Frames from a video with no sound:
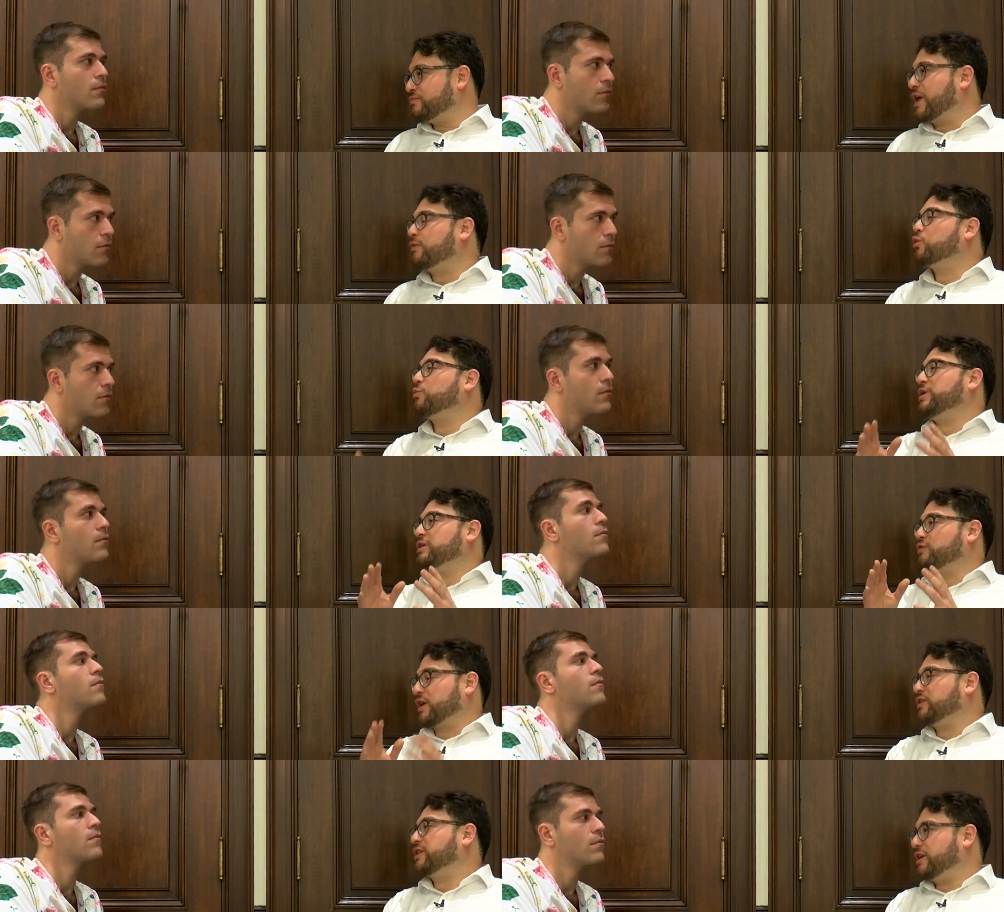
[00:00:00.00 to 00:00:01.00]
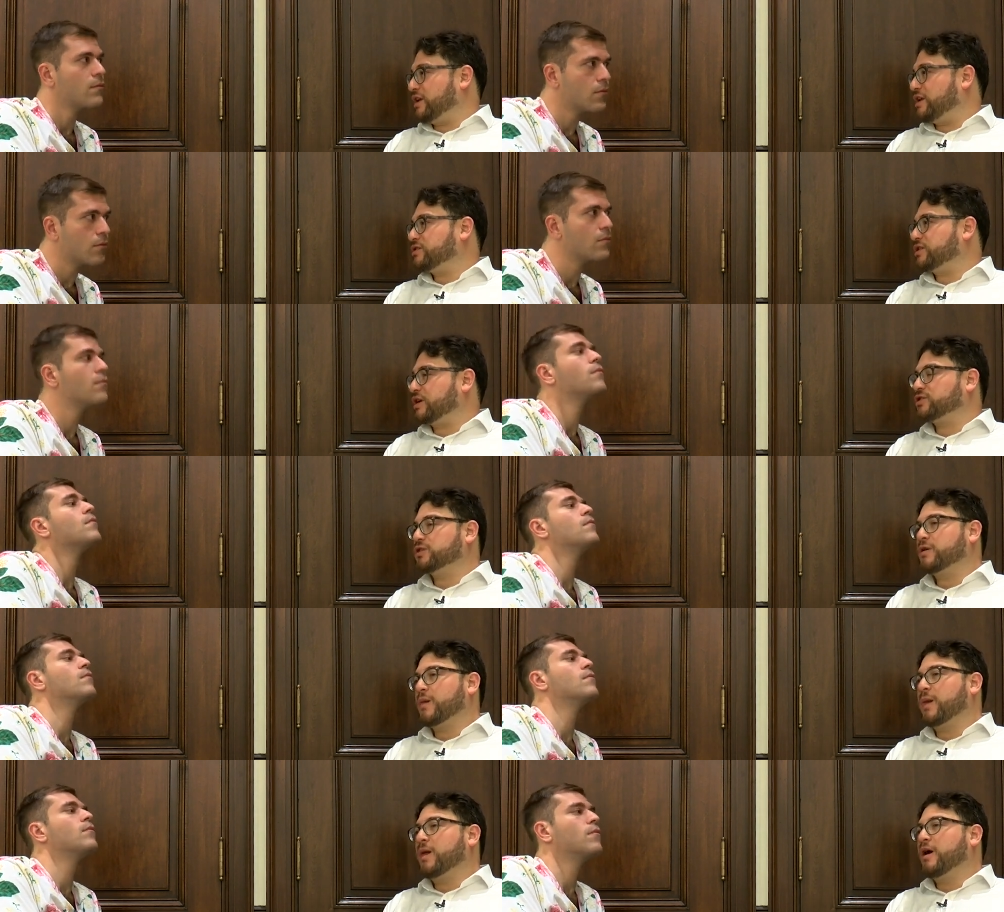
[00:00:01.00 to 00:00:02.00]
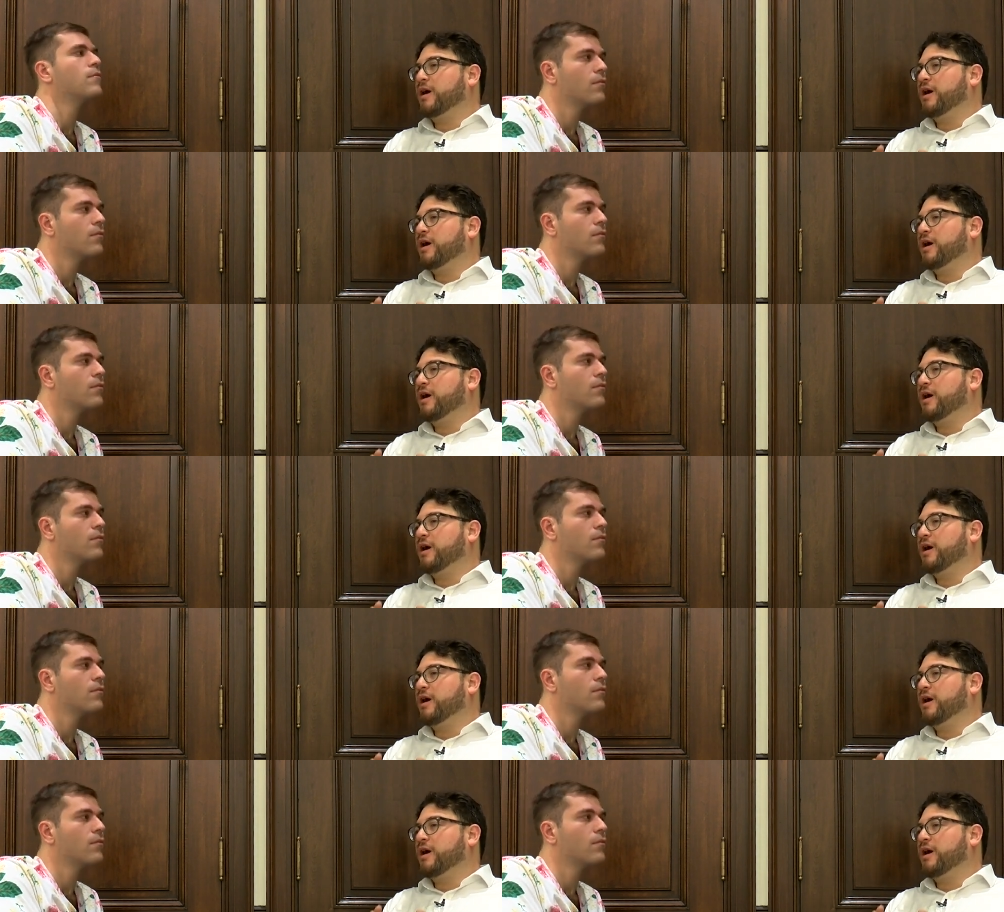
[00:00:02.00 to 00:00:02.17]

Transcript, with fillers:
Speaker 1: and will be regulated as such. Mm -hmm.